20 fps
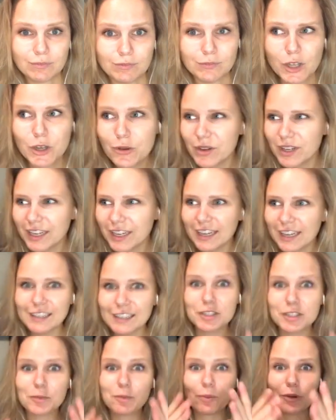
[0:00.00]
You can get
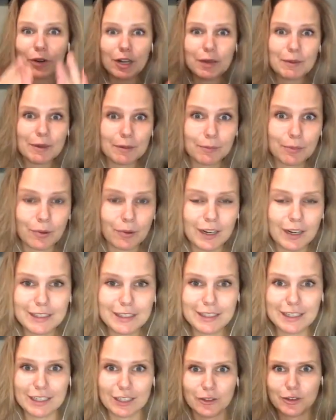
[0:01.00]
into premium
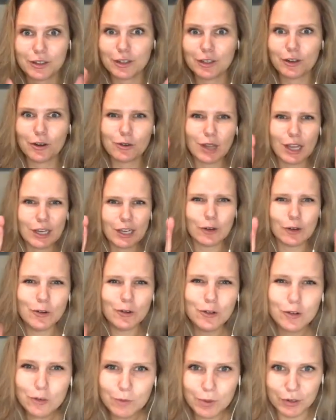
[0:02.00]
pricing. You can go like
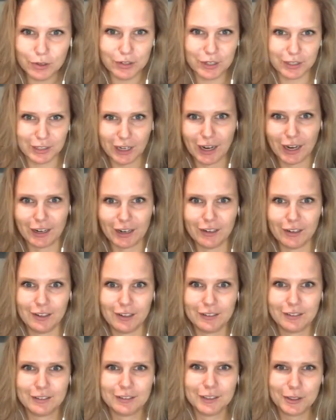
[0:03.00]
Uber
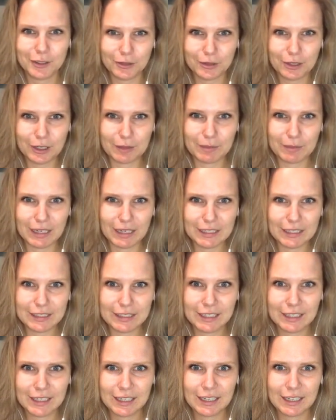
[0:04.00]
style. You know what I mean?